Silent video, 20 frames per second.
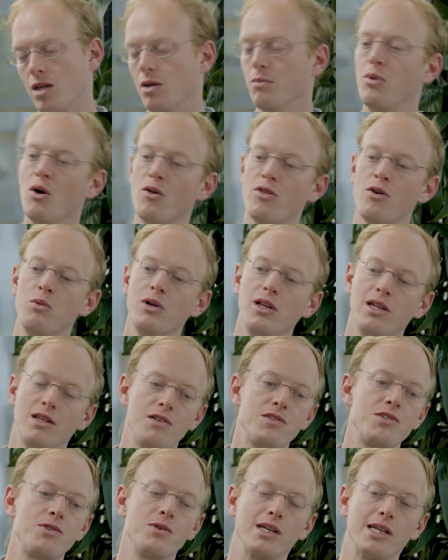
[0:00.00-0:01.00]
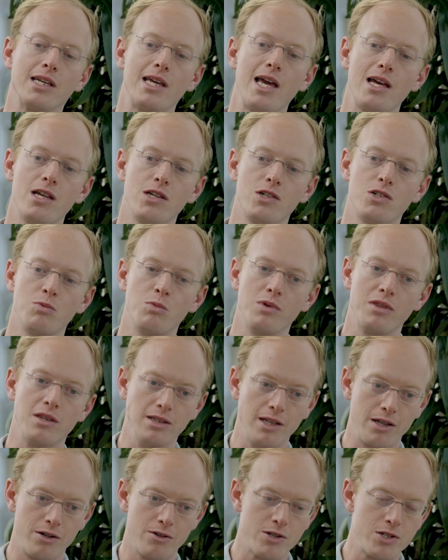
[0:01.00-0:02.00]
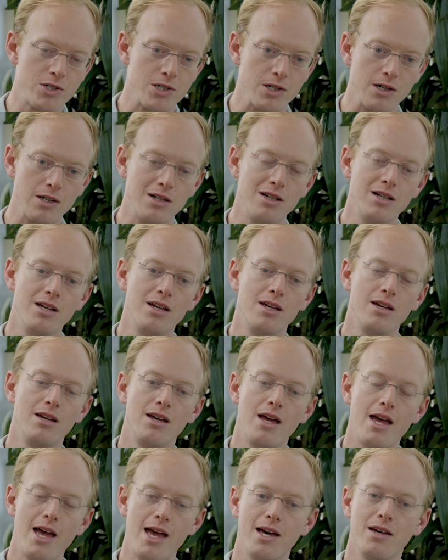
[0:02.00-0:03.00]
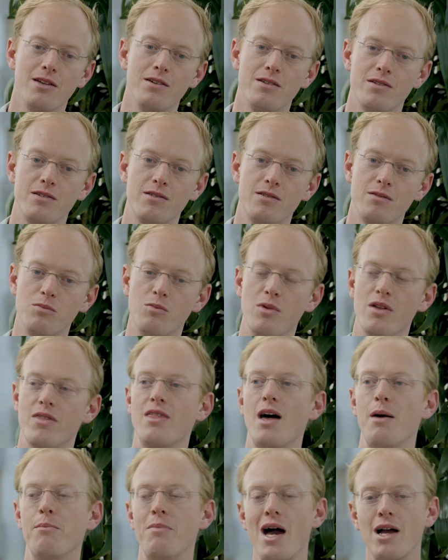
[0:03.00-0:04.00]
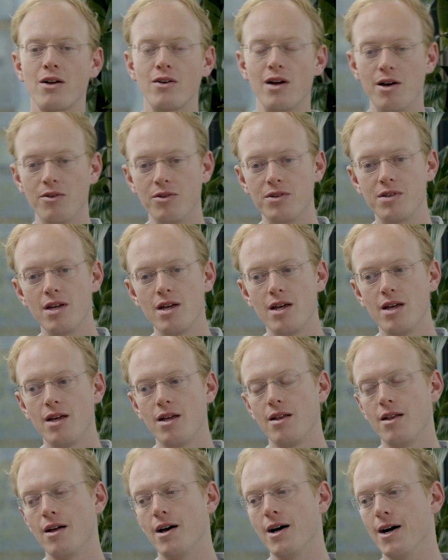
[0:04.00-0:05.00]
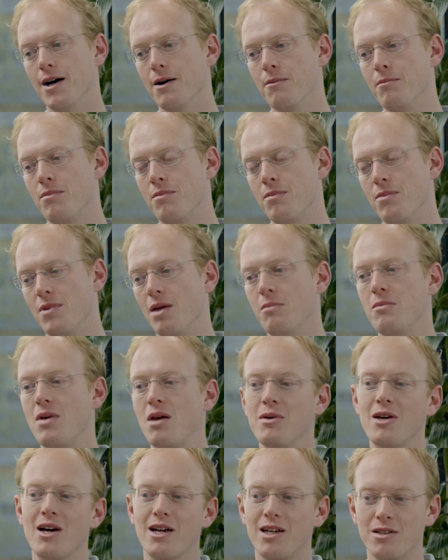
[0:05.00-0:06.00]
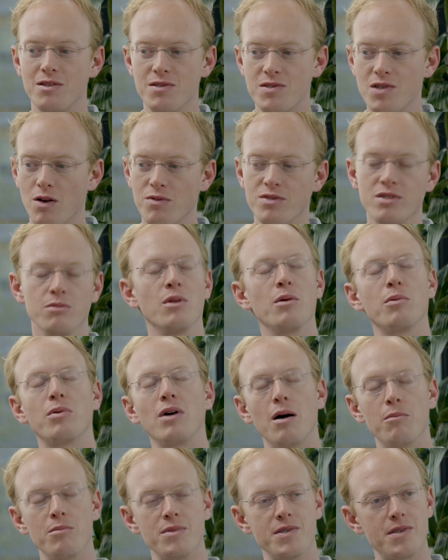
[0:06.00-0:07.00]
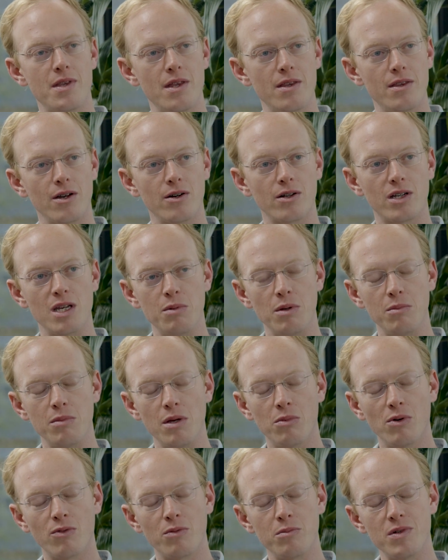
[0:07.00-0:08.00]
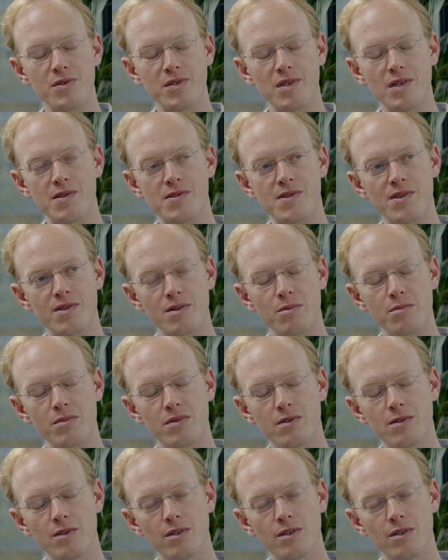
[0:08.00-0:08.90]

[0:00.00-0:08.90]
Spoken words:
both a willingness to engage with the literature and with that background, then maybe I can solve some of the problems that are keeping people from using these systems.